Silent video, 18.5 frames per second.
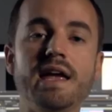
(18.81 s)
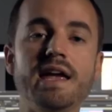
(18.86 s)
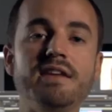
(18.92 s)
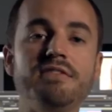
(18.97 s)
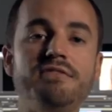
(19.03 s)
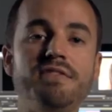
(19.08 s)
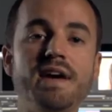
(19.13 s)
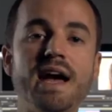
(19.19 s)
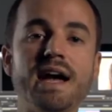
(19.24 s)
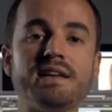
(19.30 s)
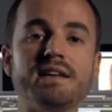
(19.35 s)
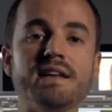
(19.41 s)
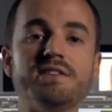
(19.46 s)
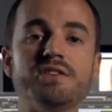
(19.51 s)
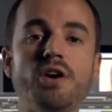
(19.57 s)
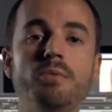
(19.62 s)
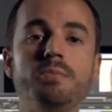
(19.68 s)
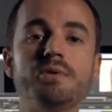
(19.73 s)
In fact,
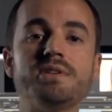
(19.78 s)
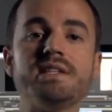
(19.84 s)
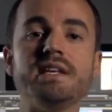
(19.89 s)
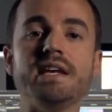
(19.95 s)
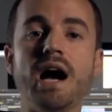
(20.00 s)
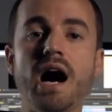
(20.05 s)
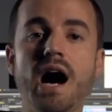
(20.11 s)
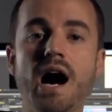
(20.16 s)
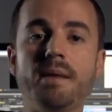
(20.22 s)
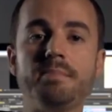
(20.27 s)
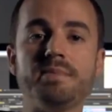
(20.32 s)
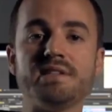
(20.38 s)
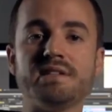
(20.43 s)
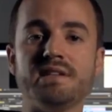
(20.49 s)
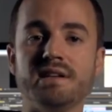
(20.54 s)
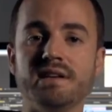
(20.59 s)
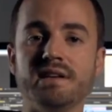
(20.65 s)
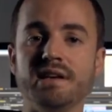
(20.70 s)
it's almost the
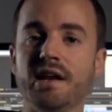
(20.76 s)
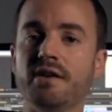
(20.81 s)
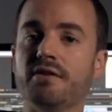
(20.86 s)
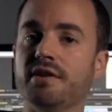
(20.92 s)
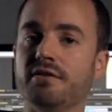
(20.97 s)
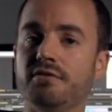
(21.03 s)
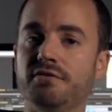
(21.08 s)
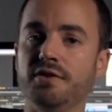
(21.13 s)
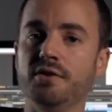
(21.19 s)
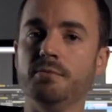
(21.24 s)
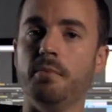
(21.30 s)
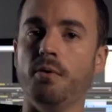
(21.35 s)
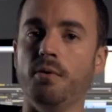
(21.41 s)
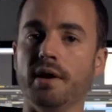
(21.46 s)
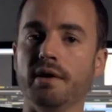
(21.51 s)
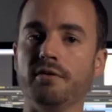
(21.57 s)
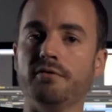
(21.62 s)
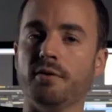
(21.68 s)
opposite narrative
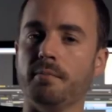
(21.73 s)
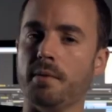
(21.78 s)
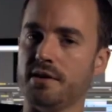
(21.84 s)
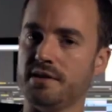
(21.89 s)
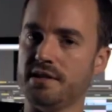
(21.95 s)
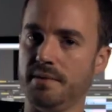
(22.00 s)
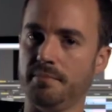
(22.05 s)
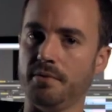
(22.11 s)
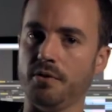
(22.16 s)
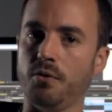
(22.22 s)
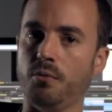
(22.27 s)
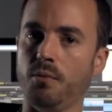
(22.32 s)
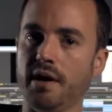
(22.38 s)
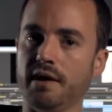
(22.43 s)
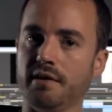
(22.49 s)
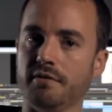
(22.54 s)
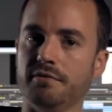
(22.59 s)
viewpoint from our typical wedding